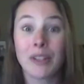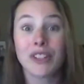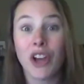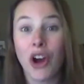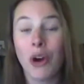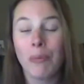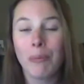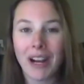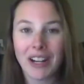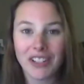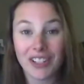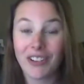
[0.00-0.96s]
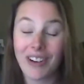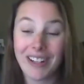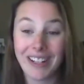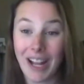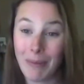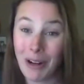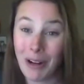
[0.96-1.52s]
So much is going to
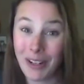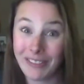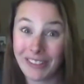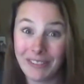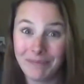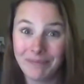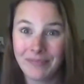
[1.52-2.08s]
come out of it.